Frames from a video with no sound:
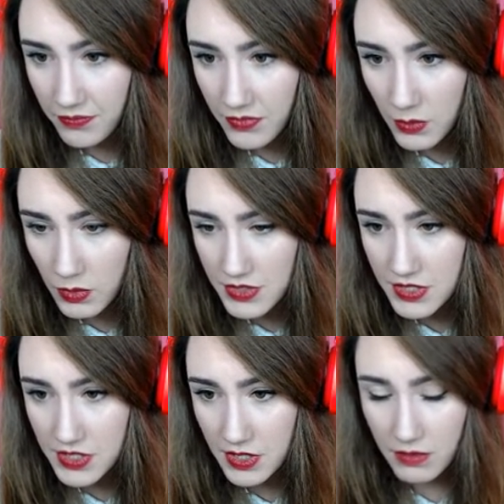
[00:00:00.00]
Where's the
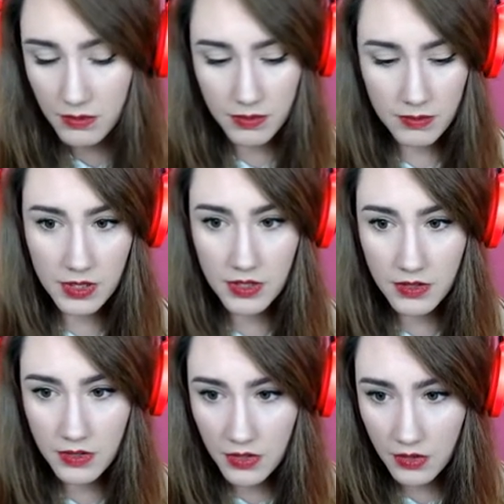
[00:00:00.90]
Sylvanwood one?
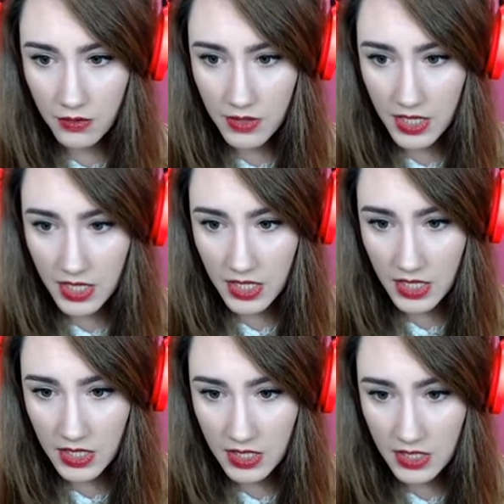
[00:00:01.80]
Okay.
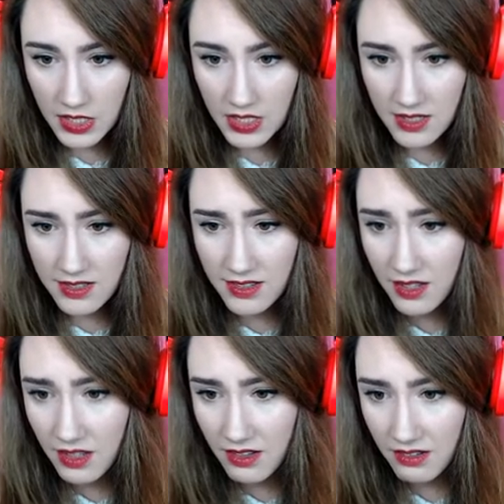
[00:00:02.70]

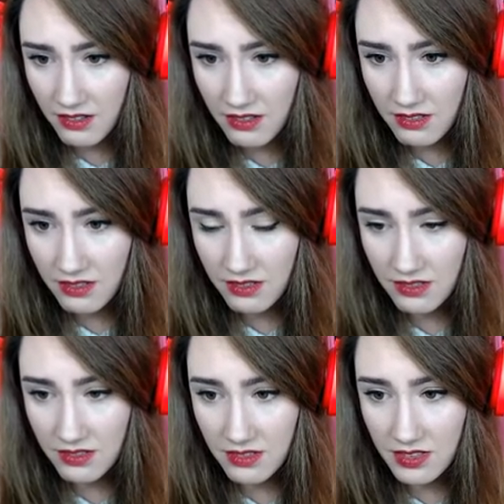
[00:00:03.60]

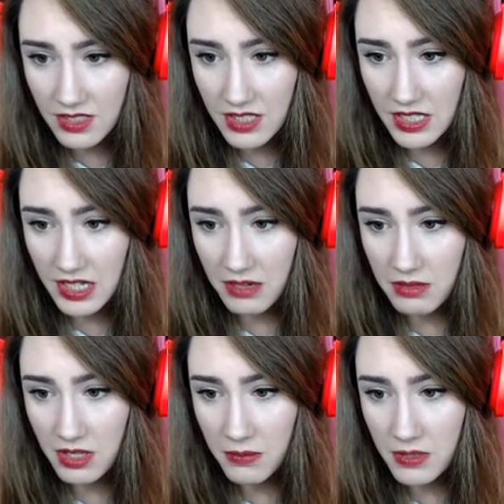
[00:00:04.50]
No. I
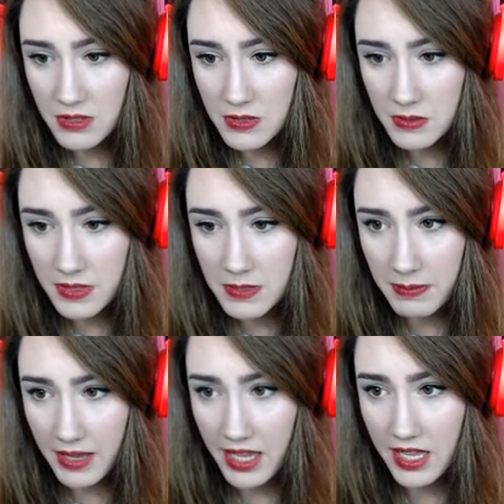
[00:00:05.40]
really want to switch
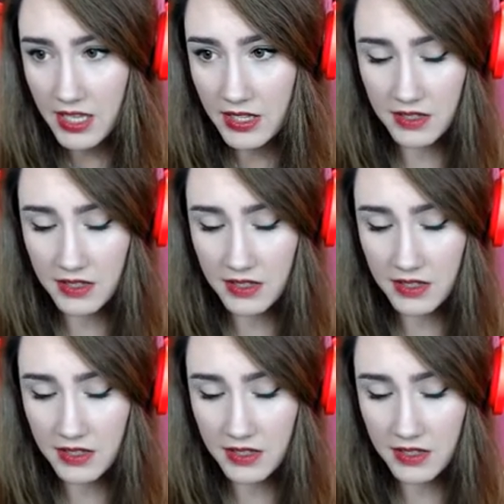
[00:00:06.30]
back.